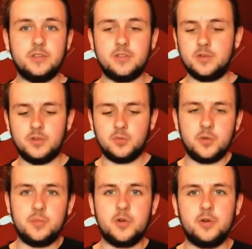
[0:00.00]
It would
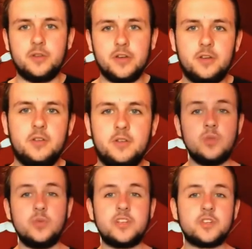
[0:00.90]
have been perfect.
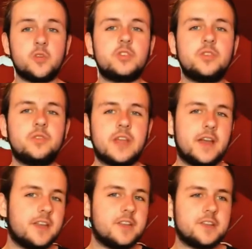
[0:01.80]
We sort of
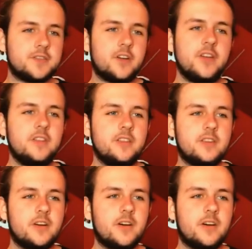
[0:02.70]
get this fight